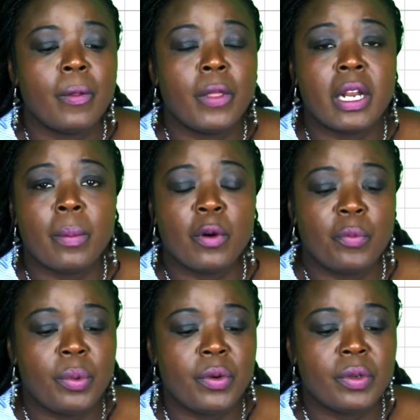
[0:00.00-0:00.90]
The number
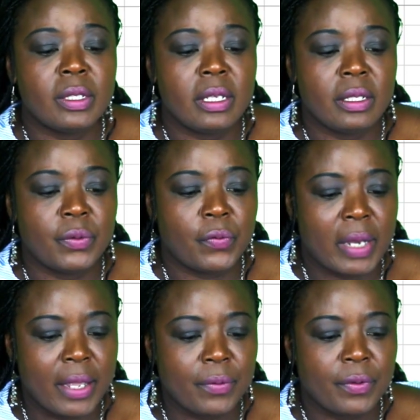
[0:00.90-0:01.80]
of periods is
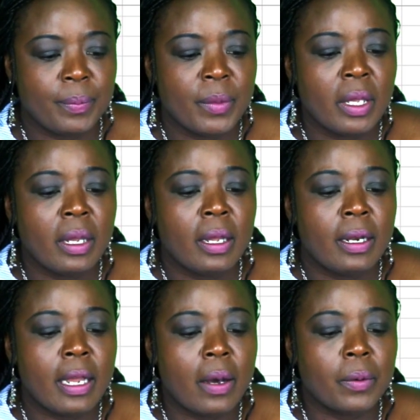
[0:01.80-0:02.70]
5.
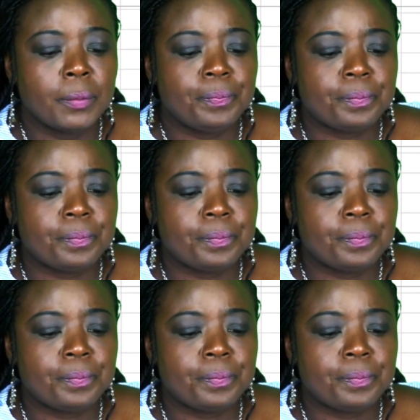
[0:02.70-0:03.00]
Now,